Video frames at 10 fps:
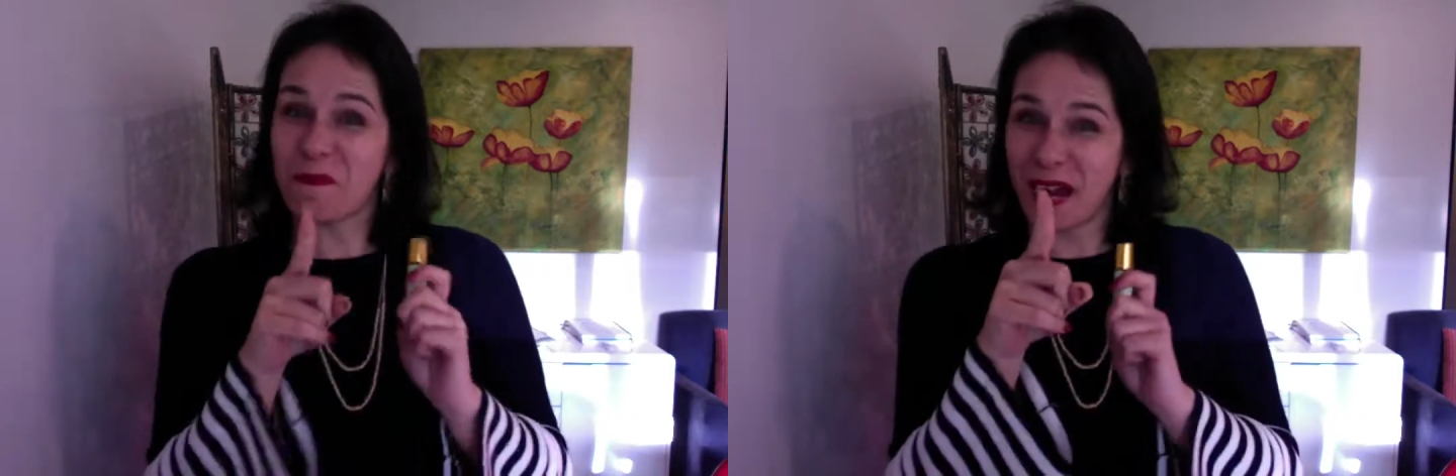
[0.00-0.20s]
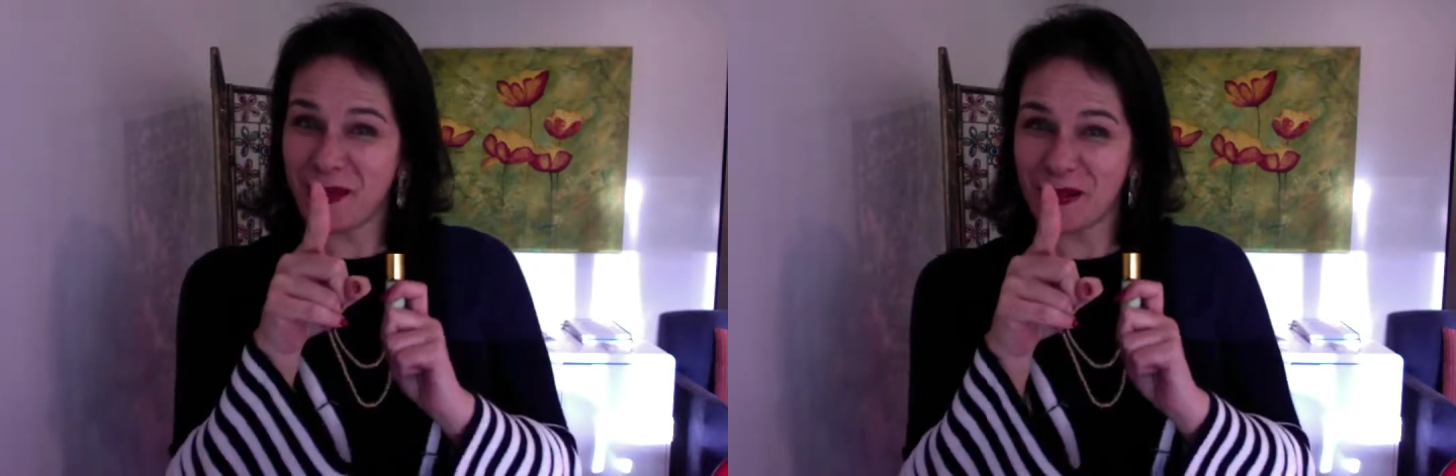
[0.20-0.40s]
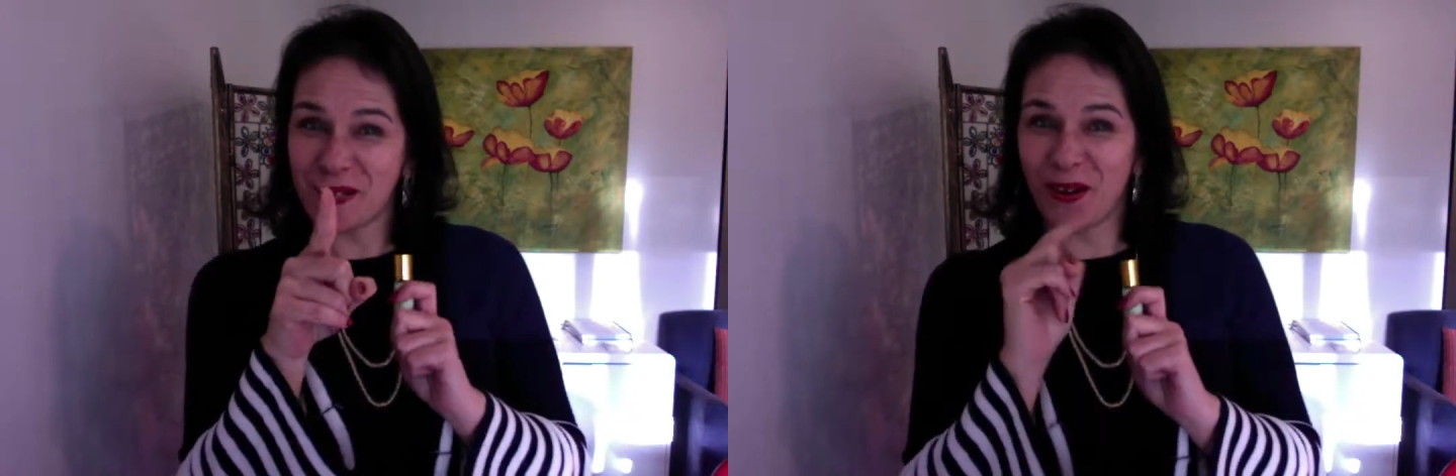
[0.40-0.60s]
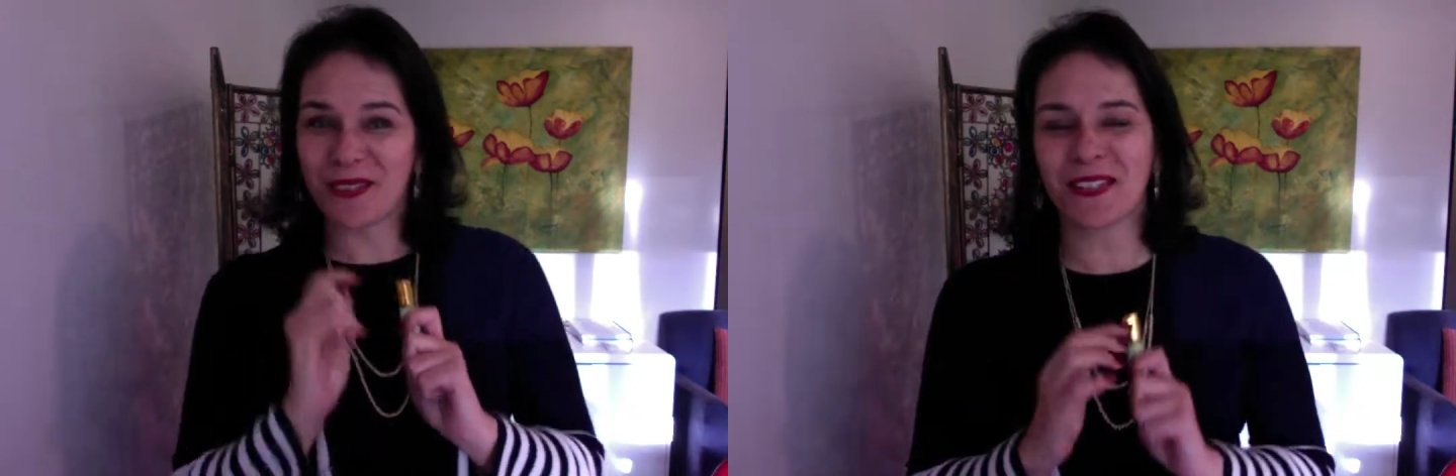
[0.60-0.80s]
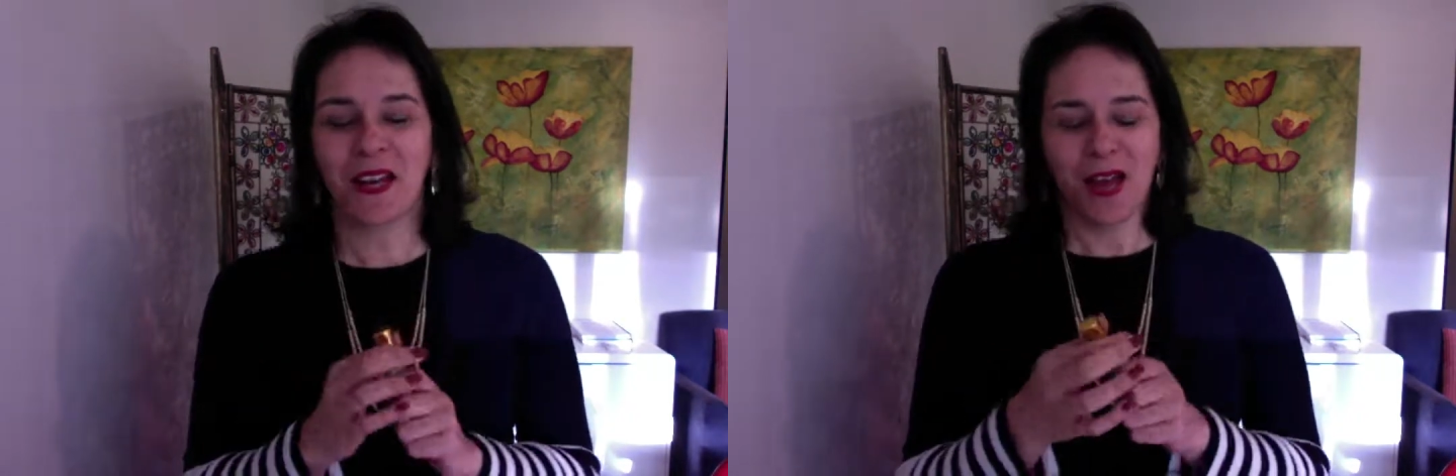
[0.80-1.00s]
maybe
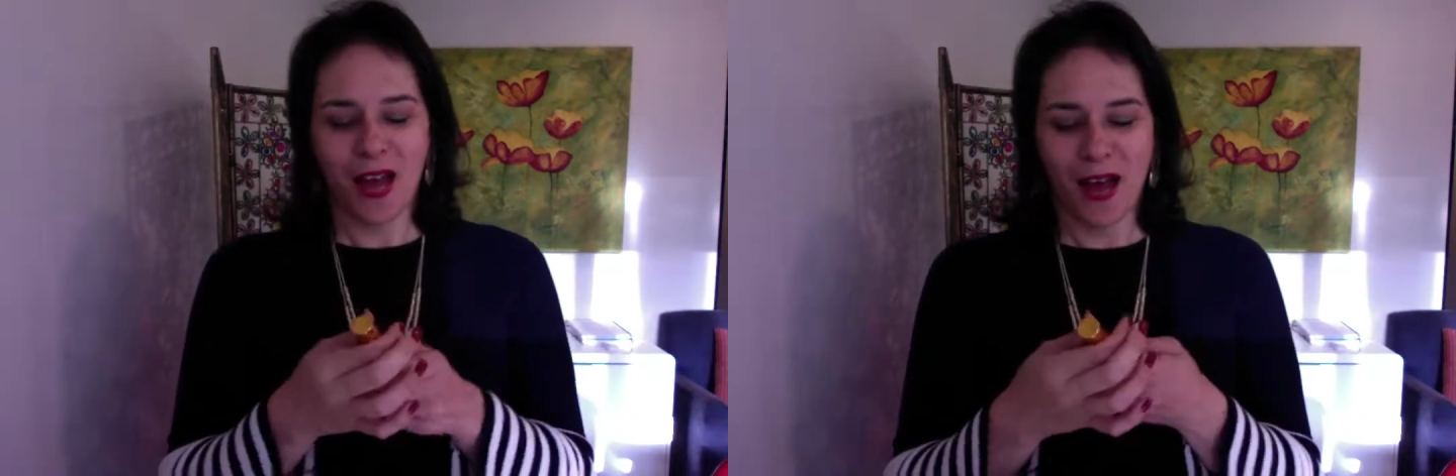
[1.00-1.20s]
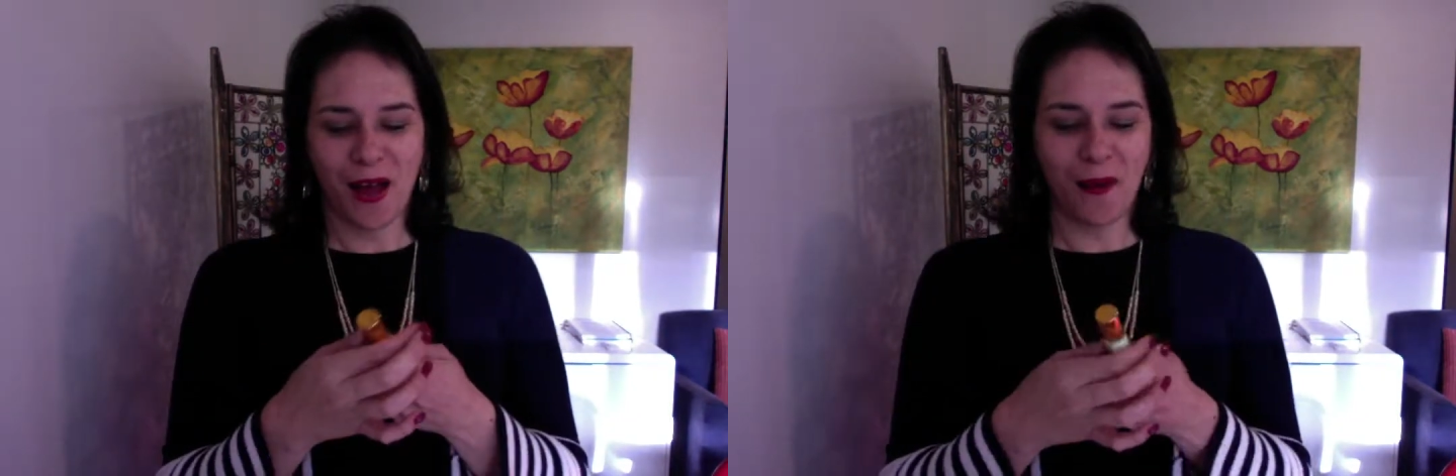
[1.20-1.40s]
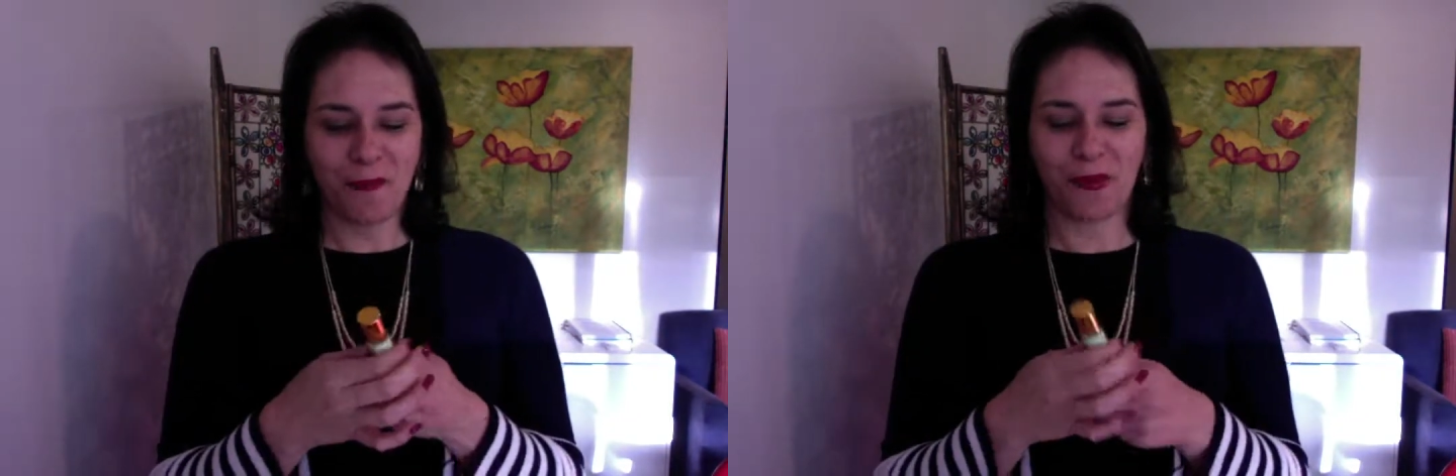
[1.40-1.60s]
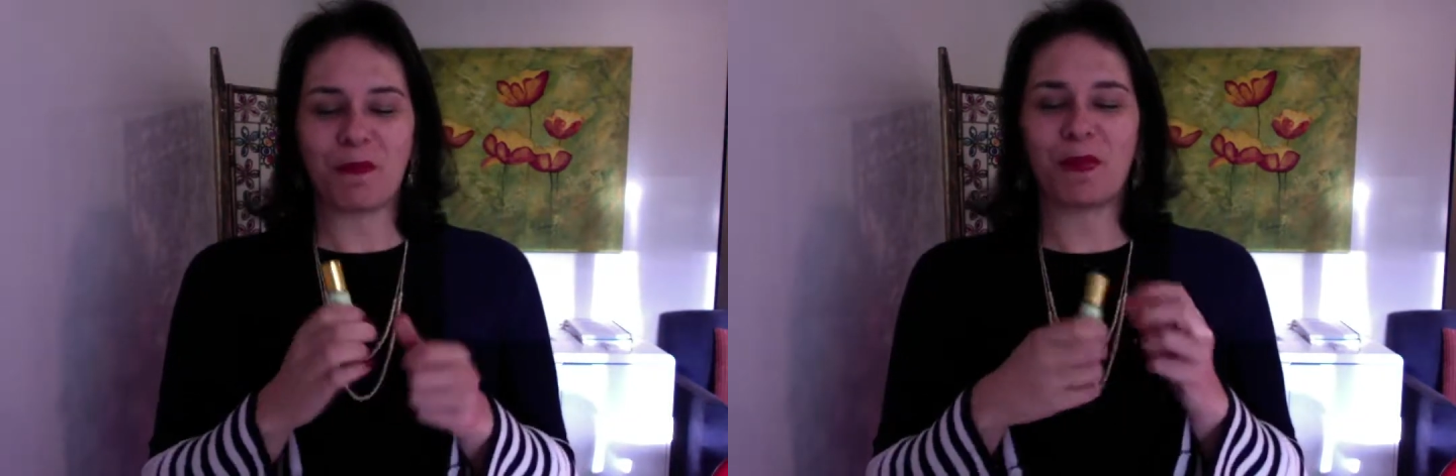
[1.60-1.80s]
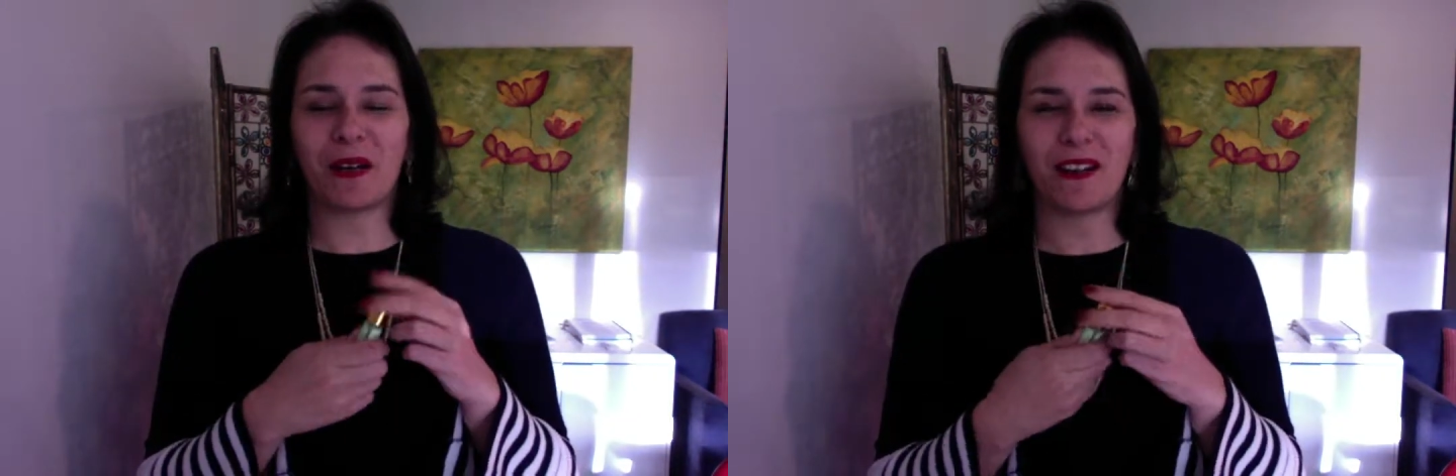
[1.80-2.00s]
not. Um,
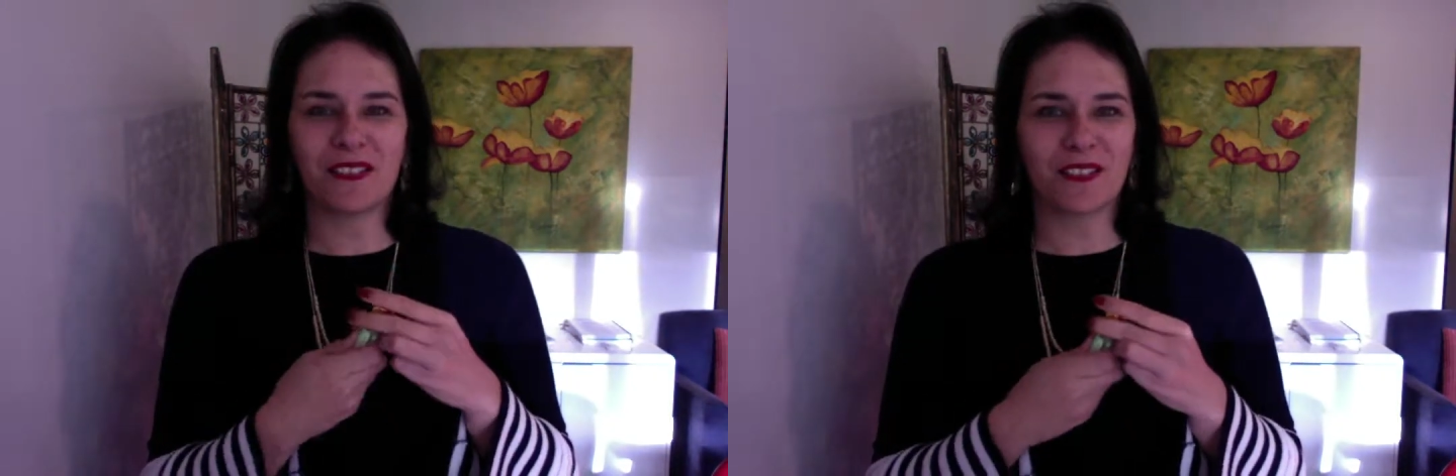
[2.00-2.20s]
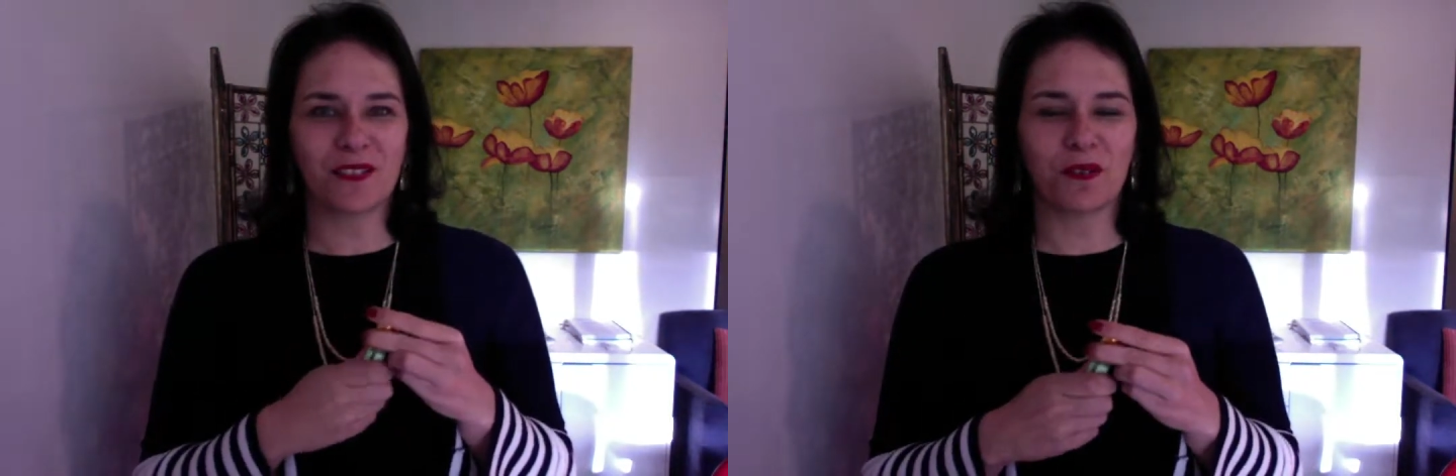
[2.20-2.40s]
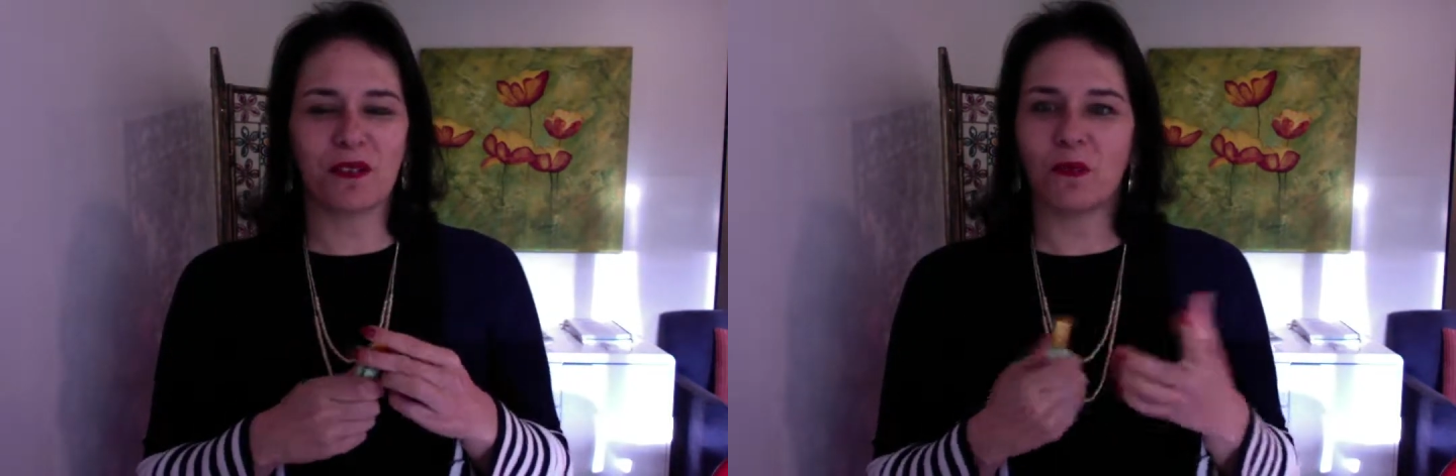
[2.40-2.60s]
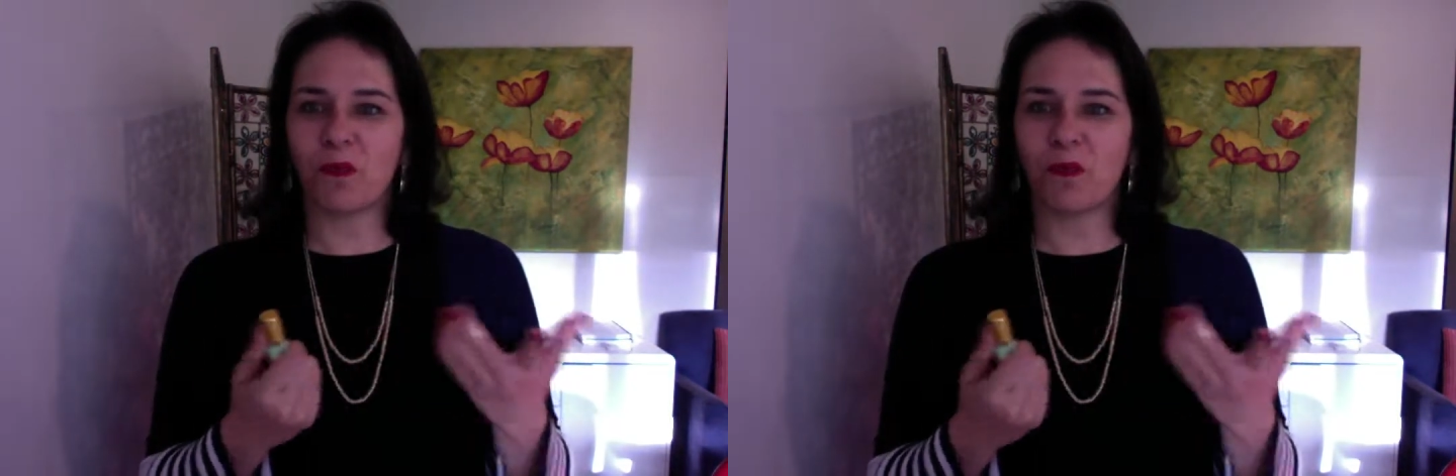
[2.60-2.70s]
but I just thought,